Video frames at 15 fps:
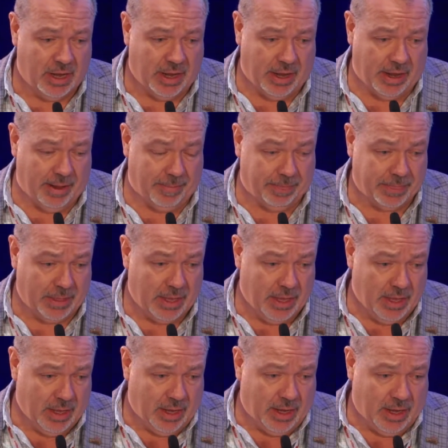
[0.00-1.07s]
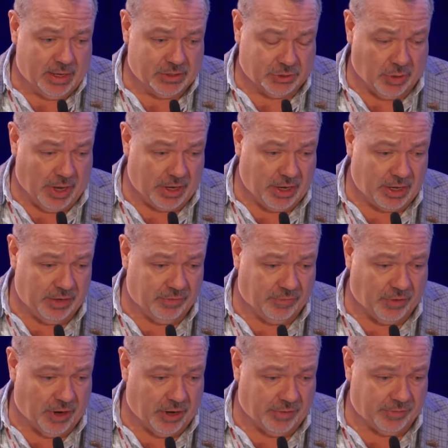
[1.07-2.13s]
Um, so I got
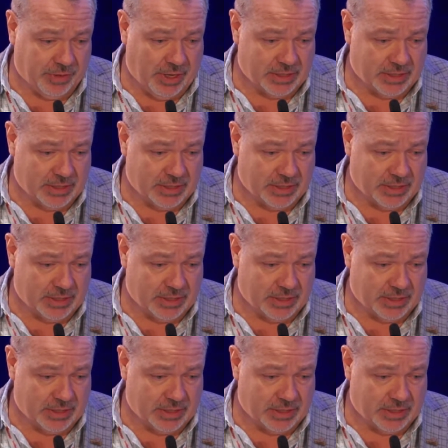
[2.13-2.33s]
involved,